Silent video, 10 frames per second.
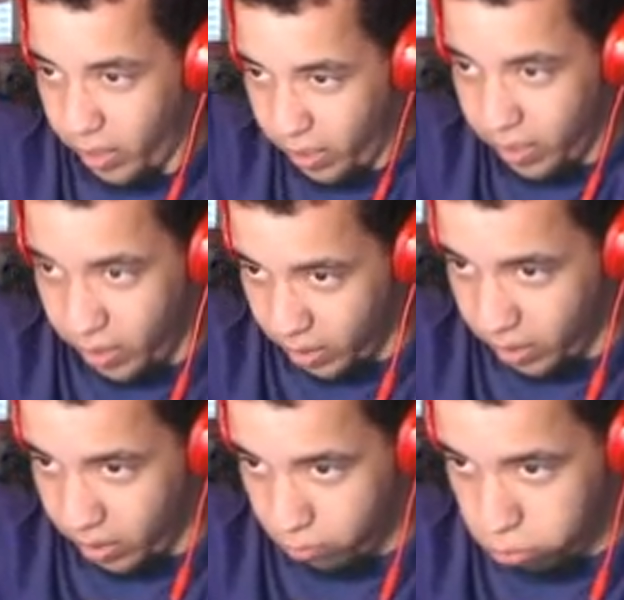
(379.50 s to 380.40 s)

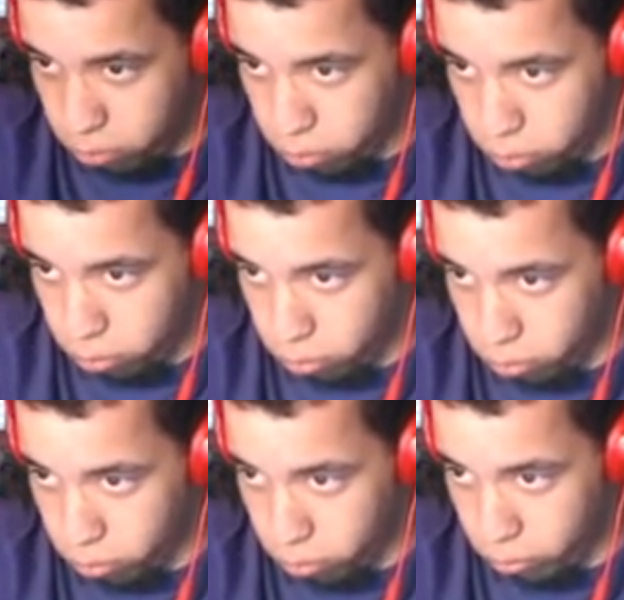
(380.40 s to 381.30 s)

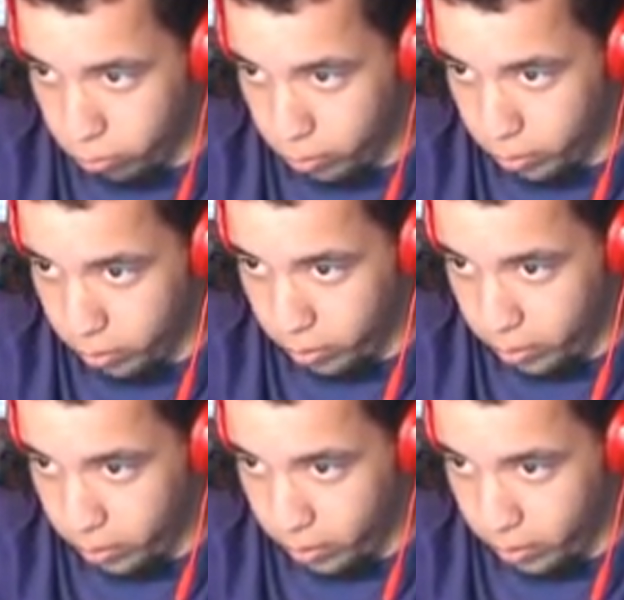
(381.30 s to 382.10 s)
[no speech]